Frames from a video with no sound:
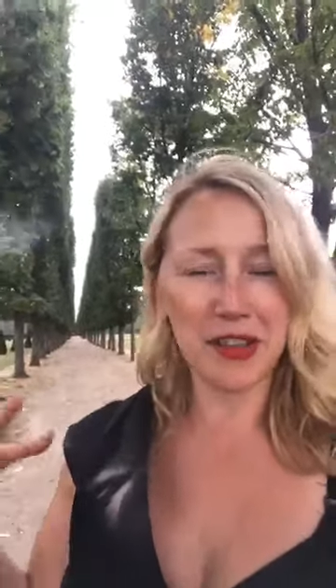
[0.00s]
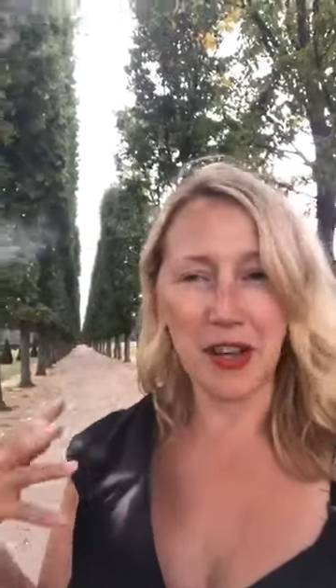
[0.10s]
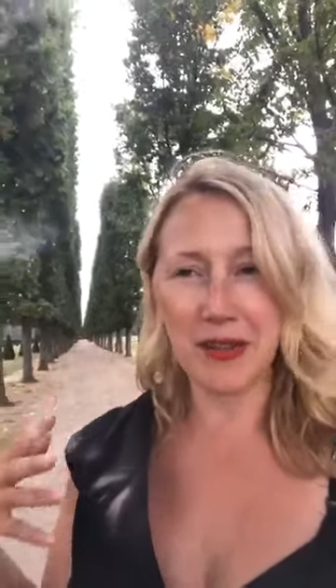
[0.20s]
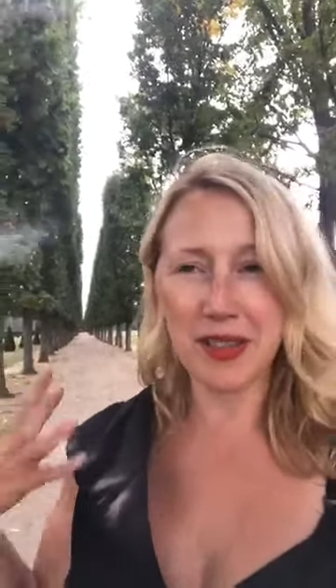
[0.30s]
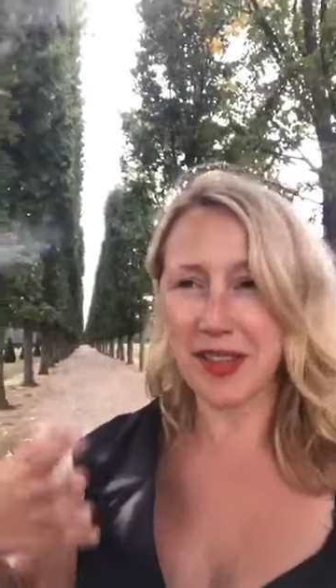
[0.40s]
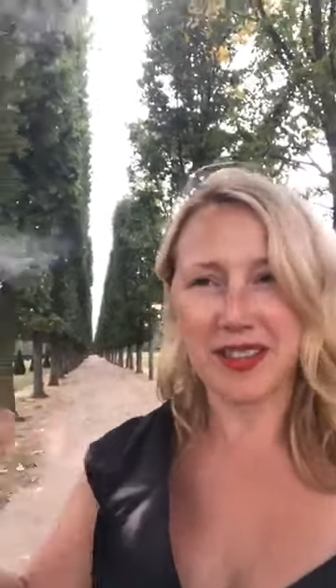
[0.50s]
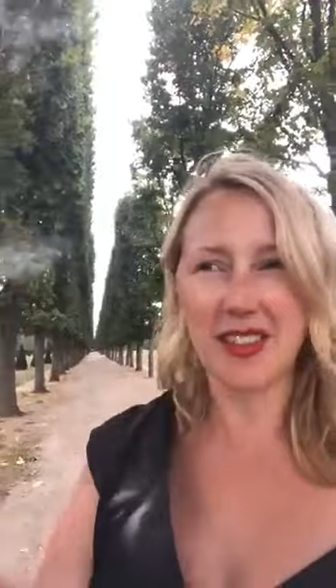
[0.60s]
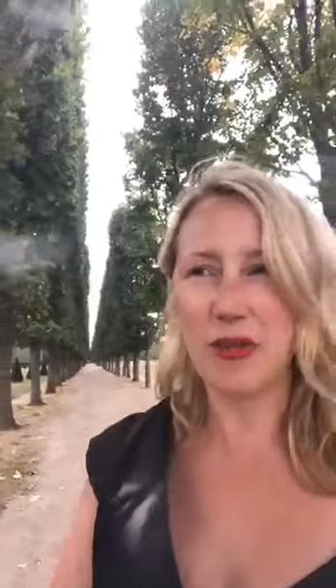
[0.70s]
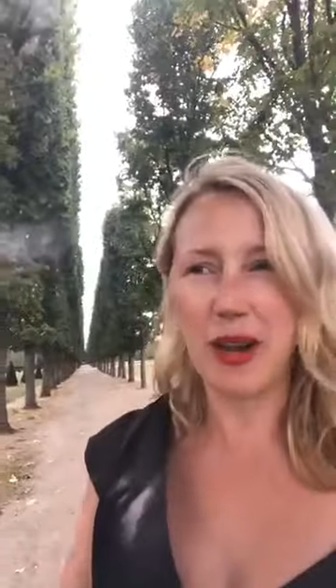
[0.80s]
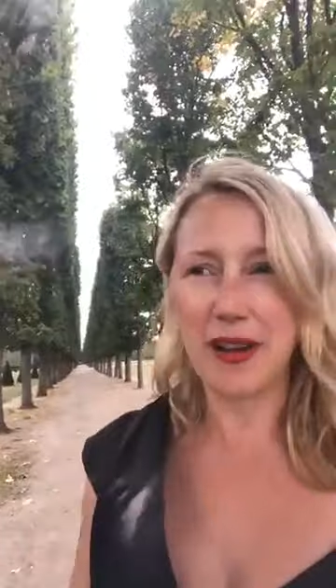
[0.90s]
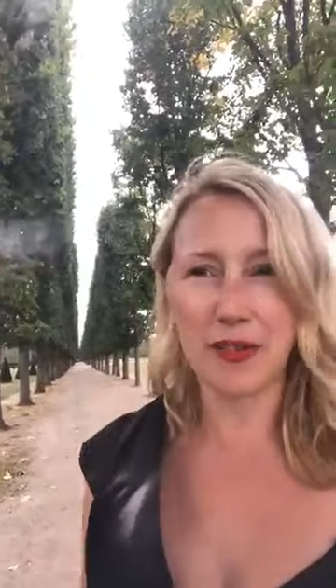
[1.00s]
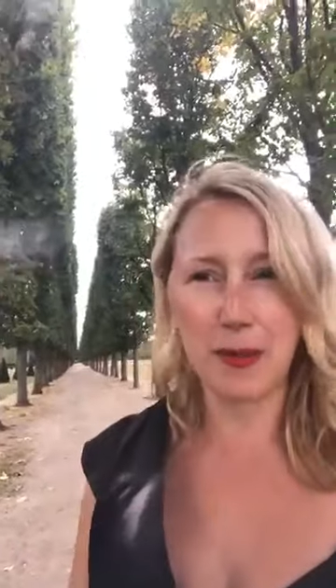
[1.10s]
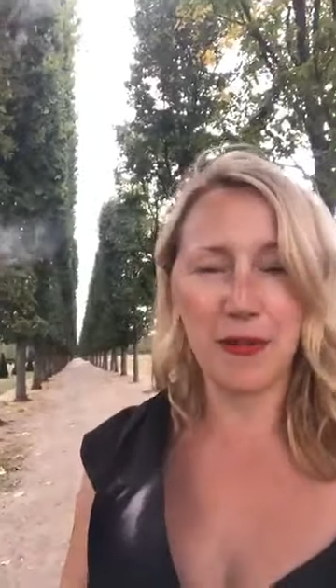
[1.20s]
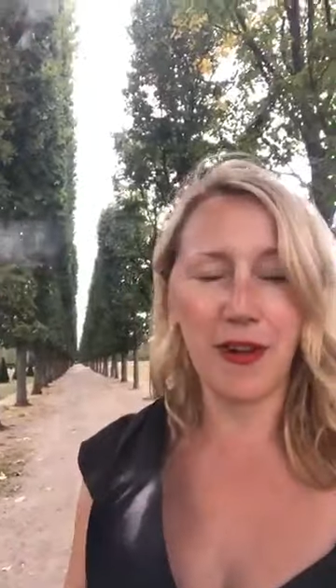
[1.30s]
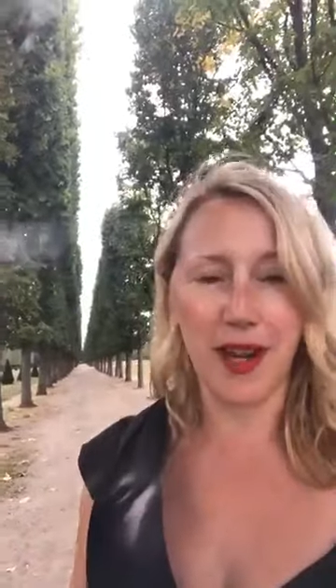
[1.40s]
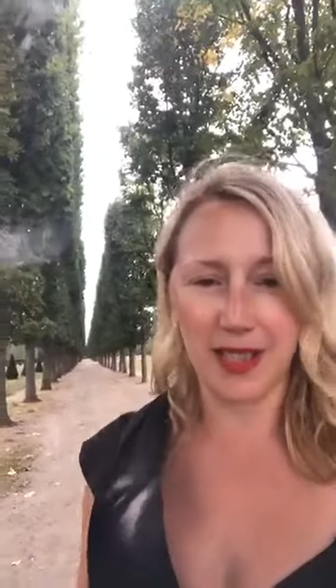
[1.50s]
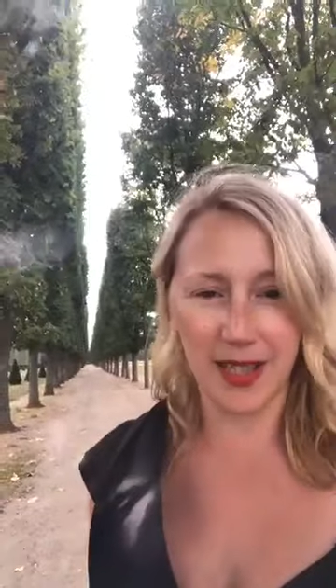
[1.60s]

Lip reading: You know, it doesn't all have to be fine,